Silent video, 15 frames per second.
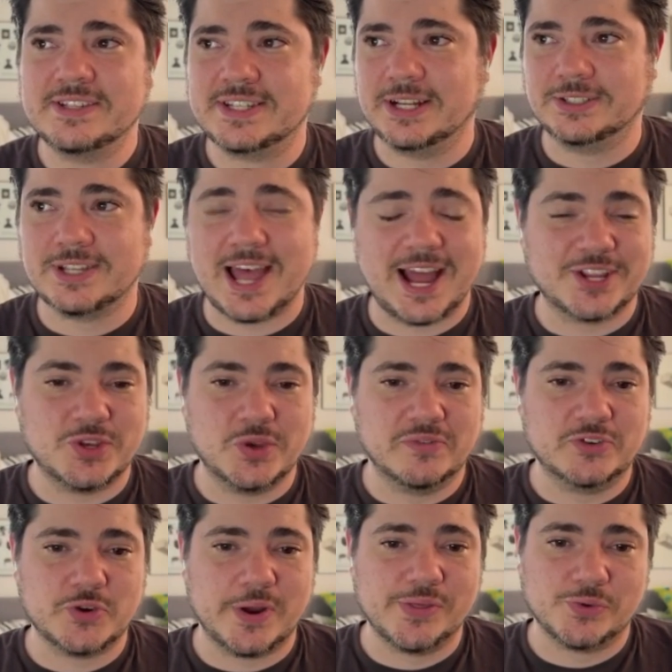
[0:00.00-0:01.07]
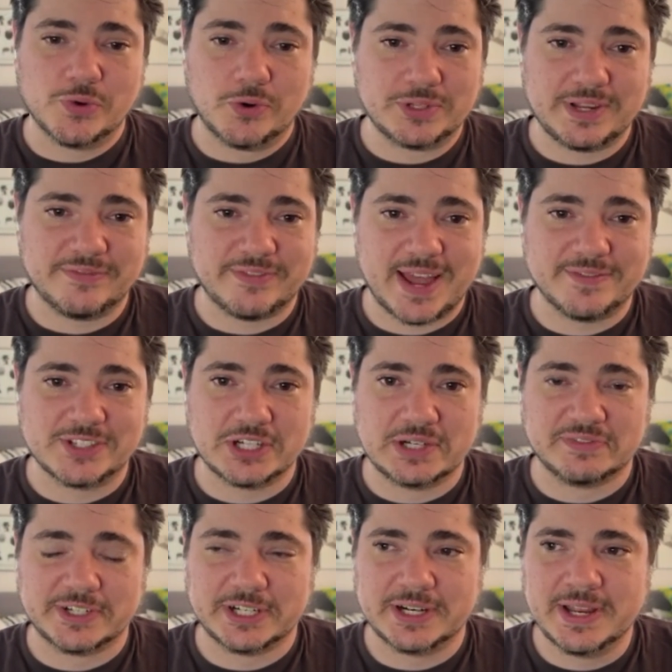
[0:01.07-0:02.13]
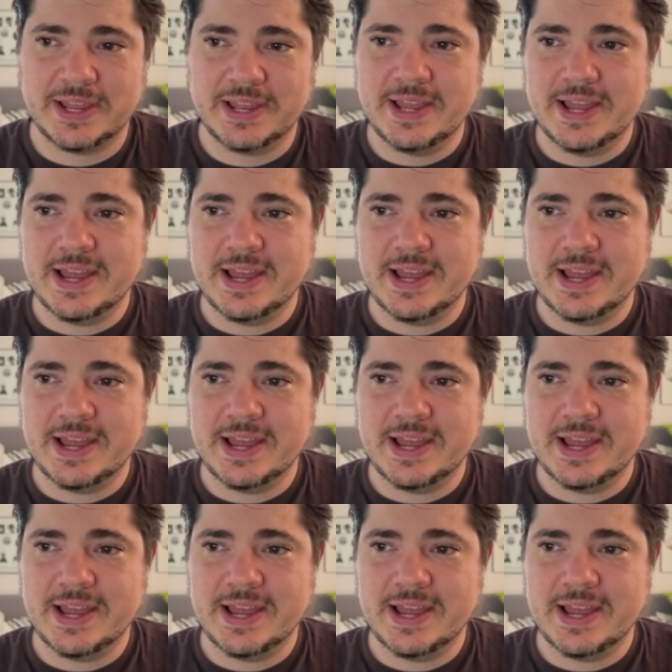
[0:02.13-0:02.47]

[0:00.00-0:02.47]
still talk to who've joined the Roll D5 server.